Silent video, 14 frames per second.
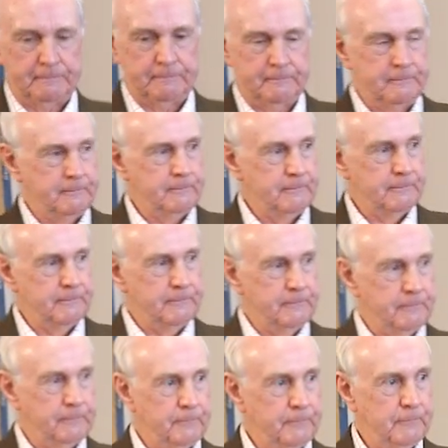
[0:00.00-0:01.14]

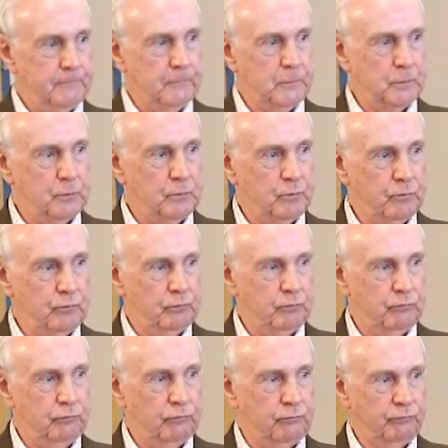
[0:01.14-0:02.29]

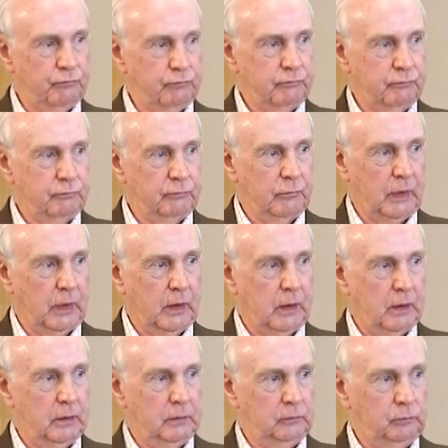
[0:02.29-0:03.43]

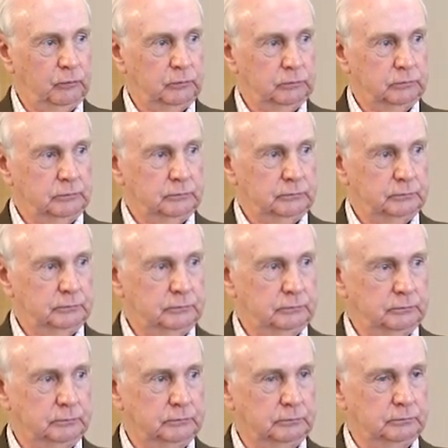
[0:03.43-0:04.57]

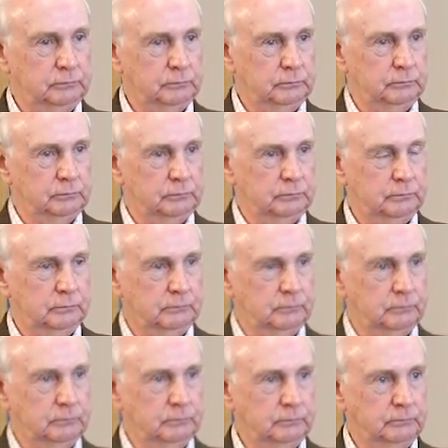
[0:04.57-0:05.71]

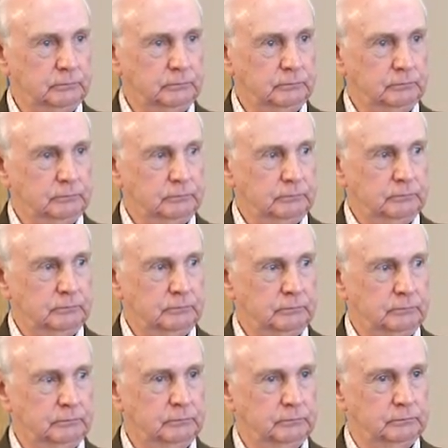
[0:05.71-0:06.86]

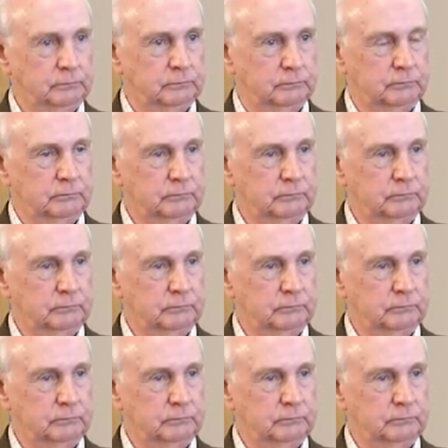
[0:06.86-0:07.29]
(not speaking)